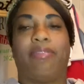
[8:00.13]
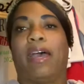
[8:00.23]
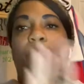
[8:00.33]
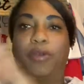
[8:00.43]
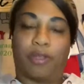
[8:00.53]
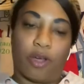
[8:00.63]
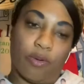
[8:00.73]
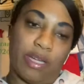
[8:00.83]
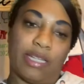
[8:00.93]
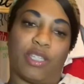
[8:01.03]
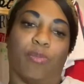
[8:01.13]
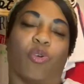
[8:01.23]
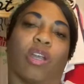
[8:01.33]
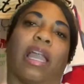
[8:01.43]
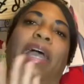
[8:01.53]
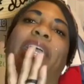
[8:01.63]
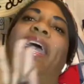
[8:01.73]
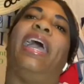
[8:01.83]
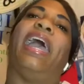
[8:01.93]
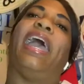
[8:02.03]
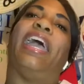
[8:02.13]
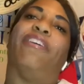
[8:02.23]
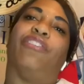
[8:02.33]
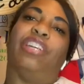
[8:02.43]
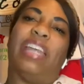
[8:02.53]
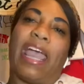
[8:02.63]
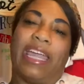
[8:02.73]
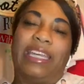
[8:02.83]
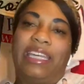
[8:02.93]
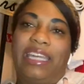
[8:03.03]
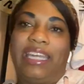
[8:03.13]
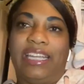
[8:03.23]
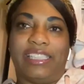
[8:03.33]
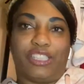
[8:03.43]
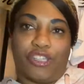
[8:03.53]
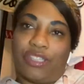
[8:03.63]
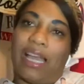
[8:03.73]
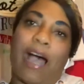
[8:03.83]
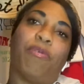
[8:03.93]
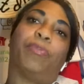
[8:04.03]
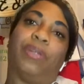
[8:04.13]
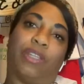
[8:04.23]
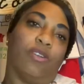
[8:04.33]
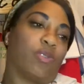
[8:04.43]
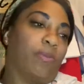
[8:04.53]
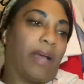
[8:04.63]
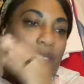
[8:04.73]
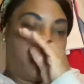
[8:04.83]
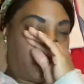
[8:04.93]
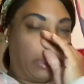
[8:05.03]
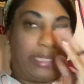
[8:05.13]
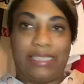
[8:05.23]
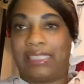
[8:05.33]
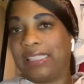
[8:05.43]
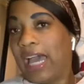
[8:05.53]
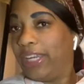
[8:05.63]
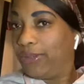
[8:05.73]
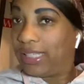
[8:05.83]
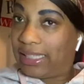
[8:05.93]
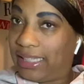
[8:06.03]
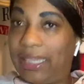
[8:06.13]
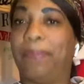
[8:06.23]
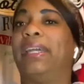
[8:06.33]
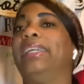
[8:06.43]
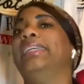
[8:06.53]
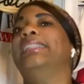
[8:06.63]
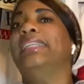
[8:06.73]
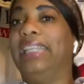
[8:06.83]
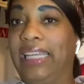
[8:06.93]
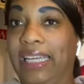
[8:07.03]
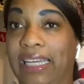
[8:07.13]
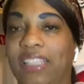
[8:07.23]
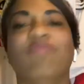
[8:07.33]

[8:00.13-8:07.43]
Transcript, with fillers: That would go into more like everyday needs. Your, I would put those with my utilities. It's not a utility, but it is a need,